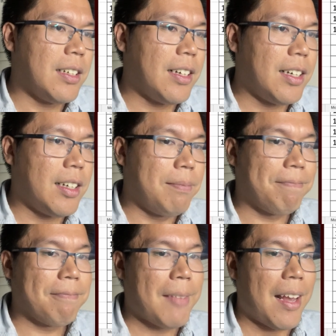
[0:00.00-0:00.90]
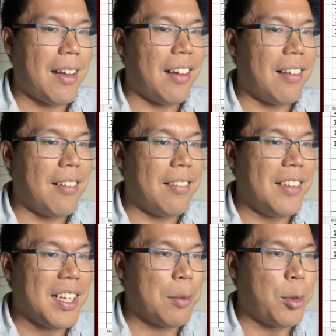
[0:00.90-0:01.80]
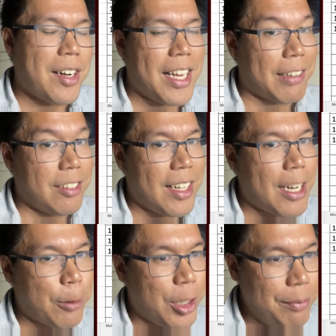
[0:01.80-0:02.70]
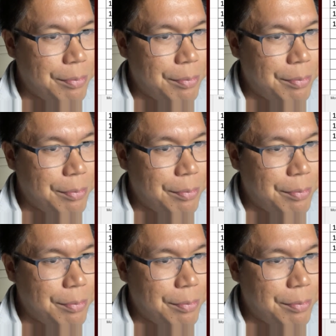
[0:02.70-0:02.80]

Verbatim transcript: Um, this one has a really high raw,